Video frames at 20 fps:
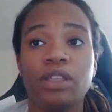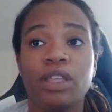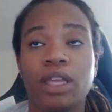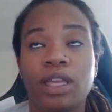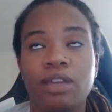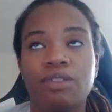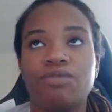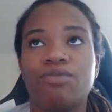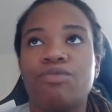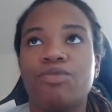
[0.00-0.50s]
They
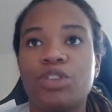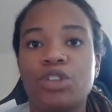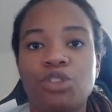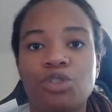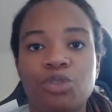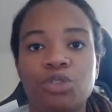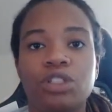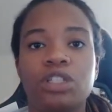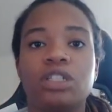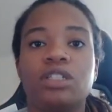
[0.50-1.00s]
can
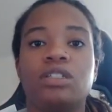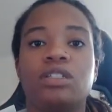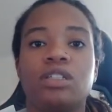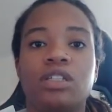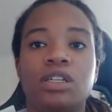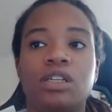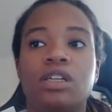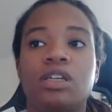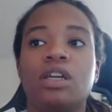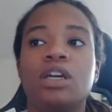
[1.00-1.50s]
visually
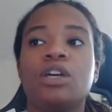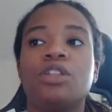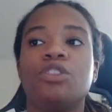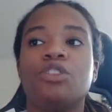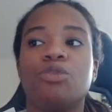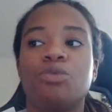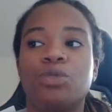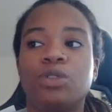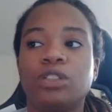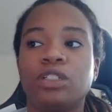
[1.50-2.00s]
see
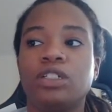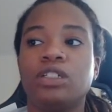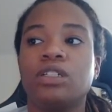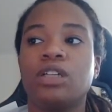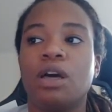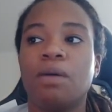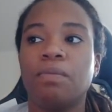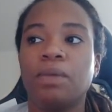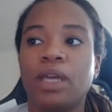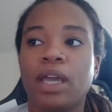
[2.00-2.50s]
the release
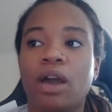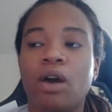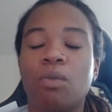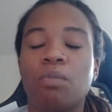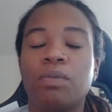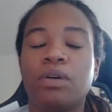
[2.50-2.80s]
coming out.